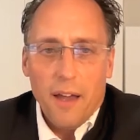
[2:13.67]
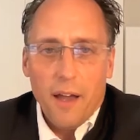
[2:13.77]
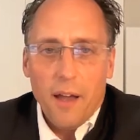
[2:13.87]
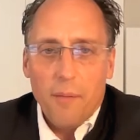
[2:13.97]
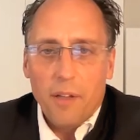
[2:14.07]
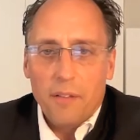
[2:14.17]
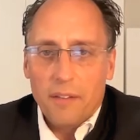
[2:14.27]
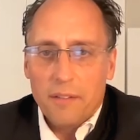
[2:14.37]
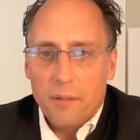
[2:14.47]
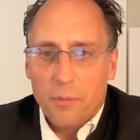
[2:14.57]
um, and
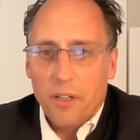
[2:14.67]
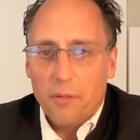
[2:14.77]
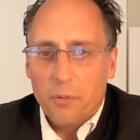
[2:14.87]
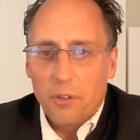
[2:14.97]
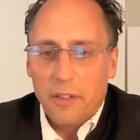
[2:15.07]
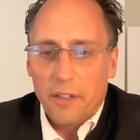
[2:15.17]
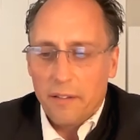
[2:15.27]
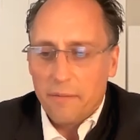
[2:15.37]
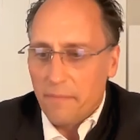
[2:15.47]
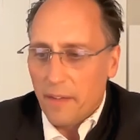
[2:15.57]
that's that we can
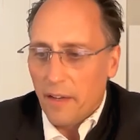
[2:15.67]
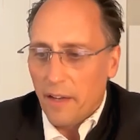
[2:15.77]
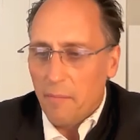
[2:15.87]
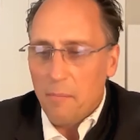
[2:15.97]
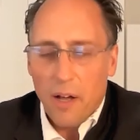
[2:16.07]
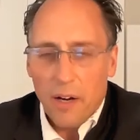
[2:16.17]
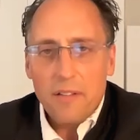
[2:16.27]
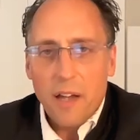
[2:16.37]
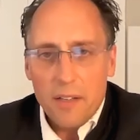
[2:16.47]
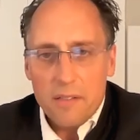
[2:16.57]
really uh,
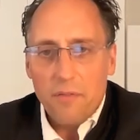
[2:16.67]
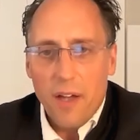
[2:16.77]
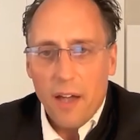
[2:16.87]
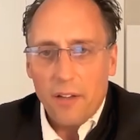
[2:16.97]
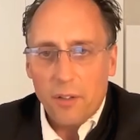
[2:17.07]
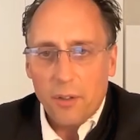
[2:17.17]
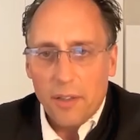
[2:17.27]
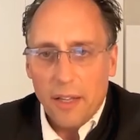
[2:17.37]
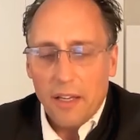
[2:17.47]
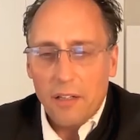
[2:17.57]
monetize the value
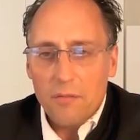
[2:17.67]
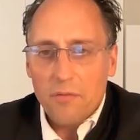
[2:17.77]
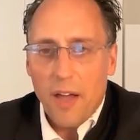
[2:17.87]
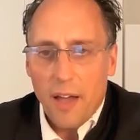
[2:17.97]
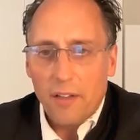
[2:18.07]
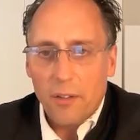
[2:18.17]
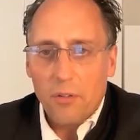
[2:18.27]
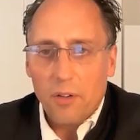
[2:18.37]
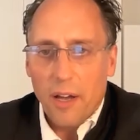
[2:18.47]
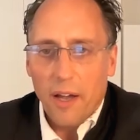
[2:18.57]
and the hidden
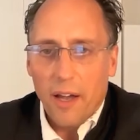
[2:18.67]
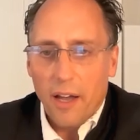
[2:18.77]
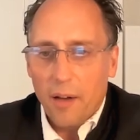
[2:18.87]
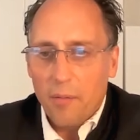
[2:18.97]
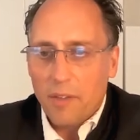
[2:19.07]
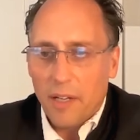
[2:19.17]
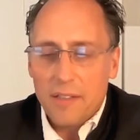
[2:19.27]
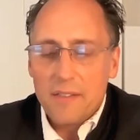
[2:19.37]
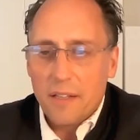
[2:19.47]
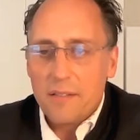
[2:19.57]
value um, that
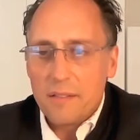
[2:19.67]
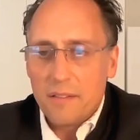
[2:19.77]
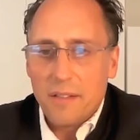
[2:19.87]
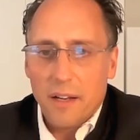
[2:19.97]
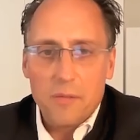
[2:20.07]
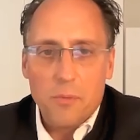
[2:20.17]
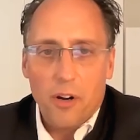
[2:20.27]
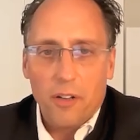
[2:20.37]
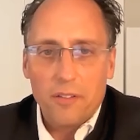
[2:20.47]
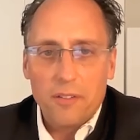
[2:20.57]
exists in today's
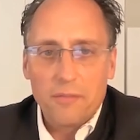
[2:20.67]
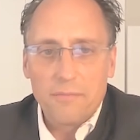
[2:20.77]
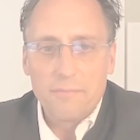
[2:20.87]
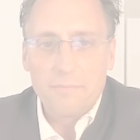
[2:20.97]
markets.